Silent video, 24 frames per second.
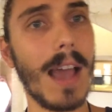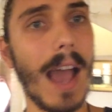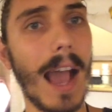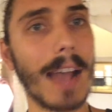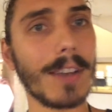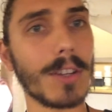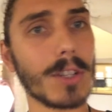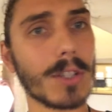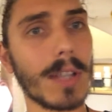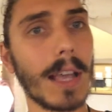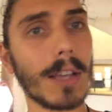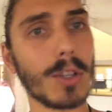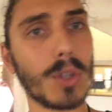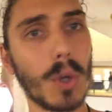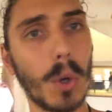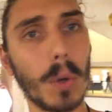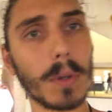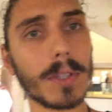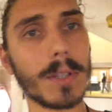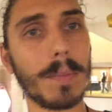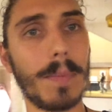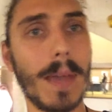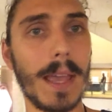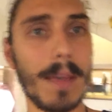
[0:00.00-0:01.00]
and just like
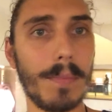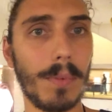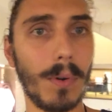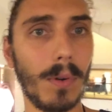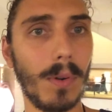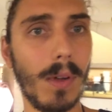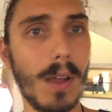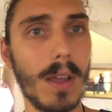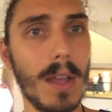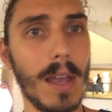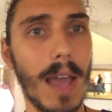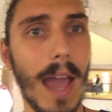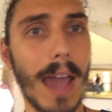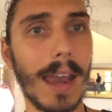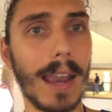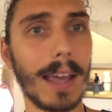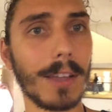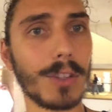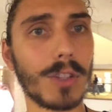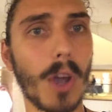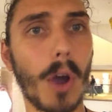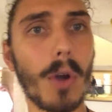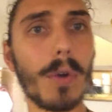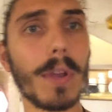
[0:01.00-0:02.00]
talk to people and
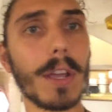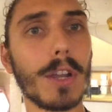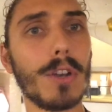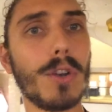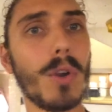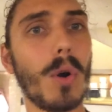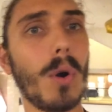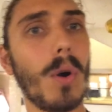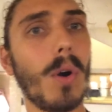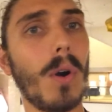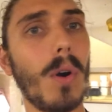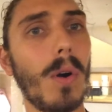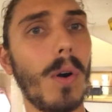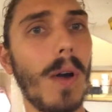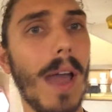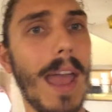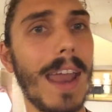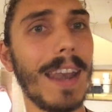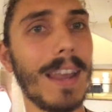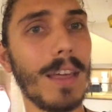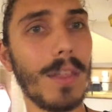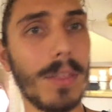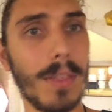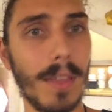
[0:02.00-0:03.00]
like don't ignore
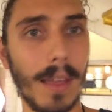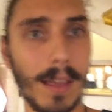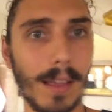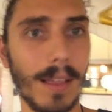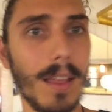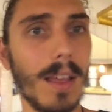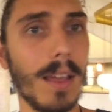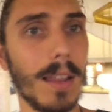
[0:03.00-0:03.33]
anything.